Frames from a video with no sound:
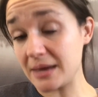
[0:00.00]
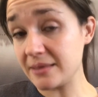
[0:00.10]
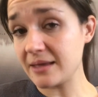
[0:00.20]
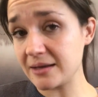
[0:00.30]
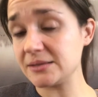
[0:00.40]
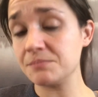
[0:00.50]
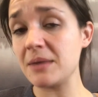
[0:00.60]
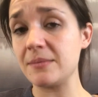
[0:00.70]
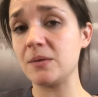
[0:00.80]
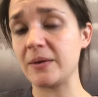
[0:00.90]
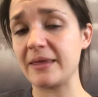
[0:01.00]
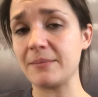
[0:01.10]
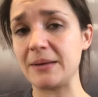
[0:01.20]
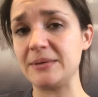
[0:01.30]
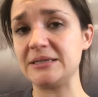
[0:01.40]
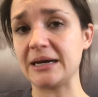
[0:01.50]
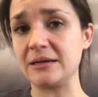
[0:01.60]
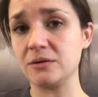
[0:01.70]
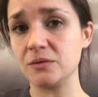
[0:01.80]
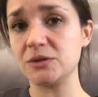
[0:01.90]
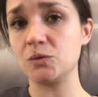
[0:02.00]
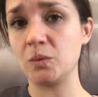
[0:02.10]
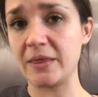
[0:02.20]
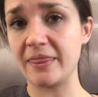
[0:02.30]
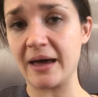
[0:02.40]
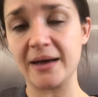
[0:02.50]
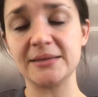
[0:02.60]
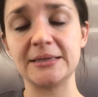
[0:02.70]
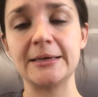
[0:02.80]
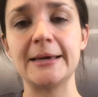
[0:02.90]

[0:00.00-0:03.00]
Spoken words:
and that's maybe when they might be diagnosed with that.